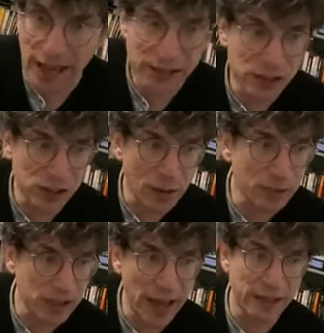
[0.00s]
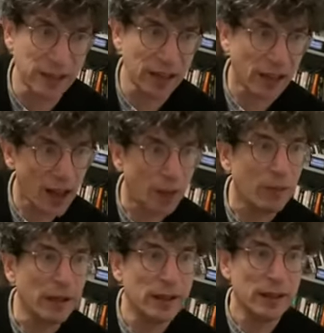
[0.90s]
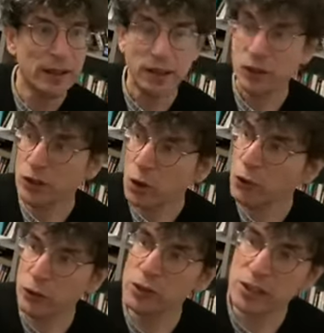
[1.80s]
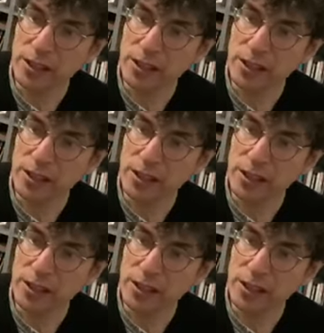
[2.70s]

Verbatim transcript: at substack.com. You know who uses